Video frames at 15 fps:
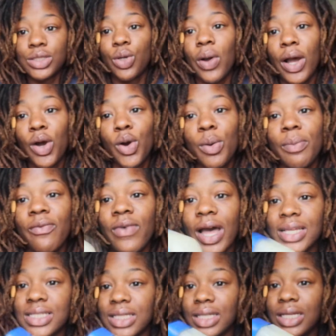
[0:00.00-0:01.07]
so I hope
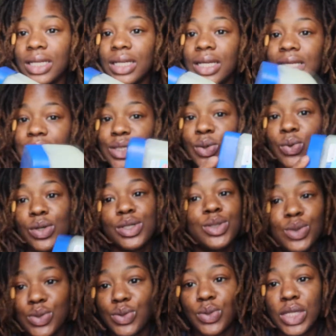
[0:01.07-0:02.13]
Vaseline is going
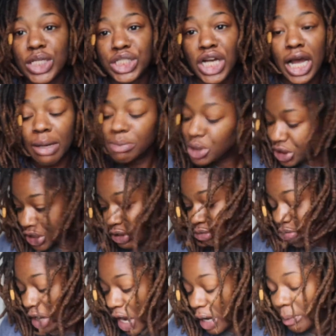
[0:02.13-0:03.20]
to do the job
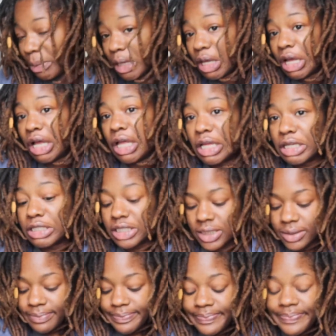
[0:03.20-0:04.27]
just right, because